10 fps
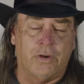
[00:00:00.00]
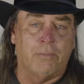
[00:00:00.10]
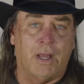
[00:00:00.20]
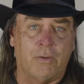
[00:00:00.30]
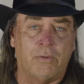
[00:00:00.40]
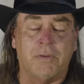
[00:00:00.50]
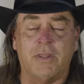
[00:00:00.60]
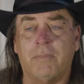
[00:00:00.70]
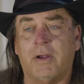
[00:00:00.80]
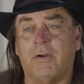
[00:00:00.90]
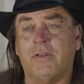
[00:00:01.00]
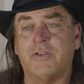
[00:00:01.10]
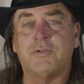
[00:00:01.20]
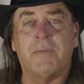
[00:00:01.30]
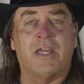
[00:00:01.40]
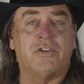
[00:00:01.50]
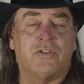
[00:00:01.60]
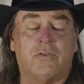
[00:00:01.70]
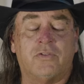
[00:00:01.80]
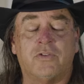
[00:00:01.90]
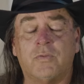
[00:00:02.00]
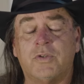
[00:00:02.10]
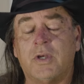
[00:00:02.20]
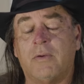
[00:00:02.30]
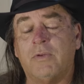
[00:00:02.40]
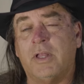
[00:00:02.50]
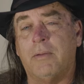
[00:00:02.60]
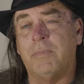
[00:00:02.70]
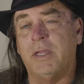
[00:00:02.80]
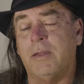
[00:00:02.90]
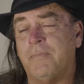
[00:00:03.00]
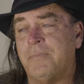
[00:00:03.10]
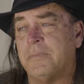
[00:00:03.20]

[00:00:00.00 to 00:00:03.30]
nearby would be the burial of the Spanish soldiers, which I would let be.